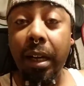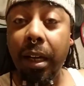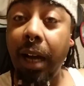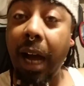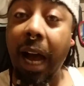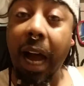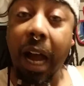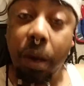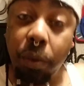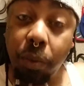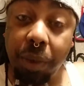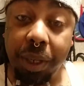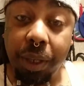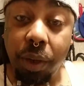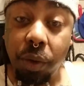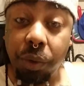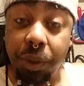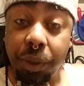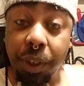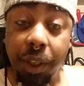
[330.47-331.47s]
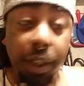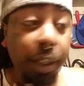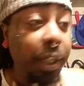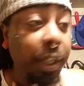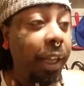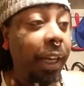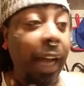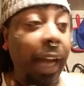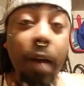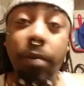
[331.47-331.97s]
I went on there
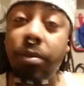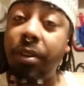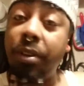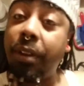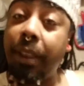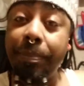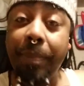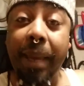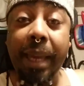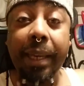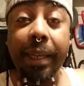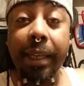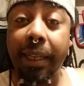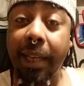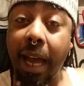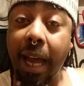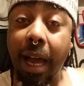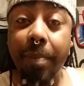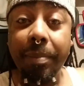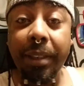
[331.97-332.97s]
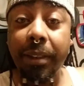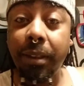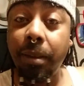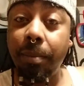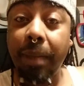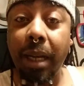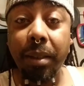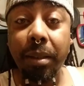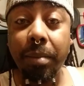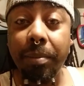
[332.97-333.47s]
and I was making comments
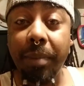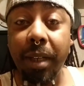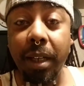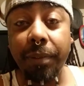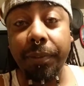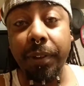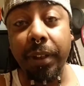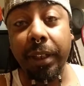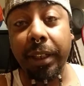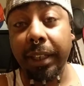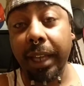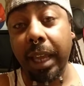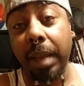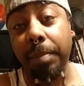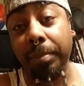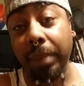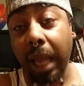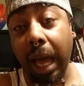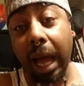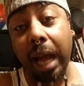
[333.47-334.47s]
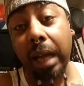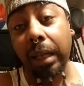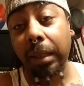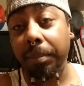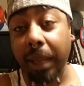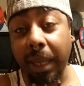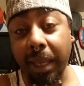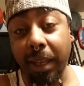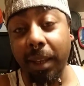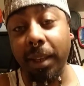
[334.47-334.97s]
about the motherfucker, they blocked
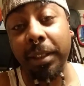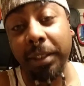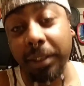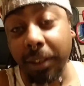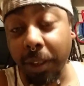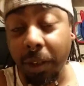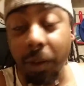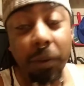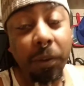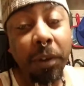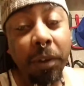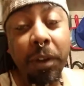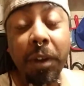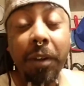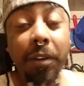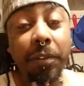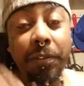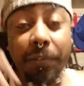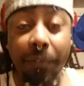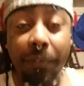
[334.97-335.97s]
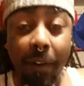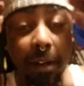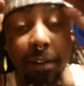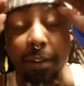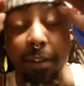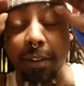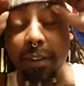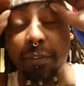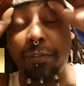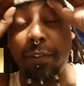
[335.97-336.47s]
me. So fuck
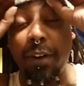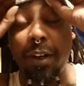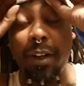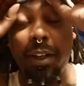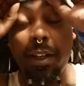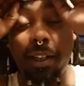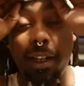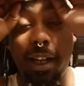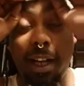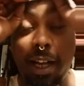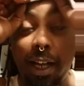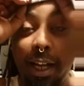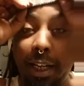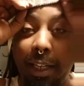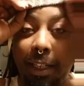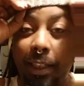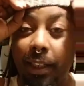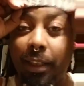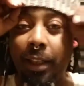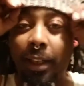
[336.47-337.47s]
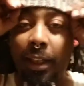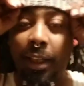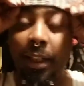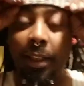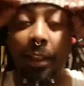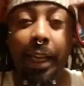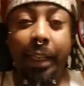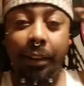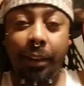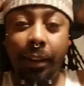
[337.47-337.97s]
Farrakhan and the
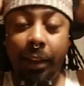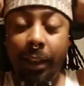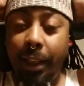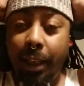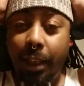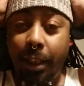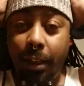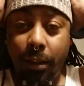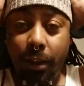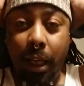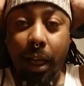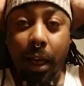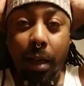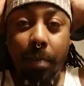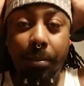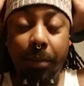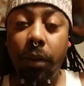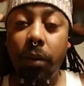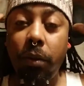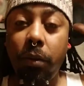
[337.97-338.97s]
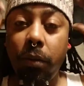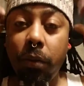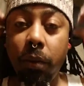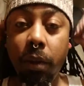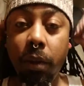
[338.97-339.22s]
Nation of Islam too.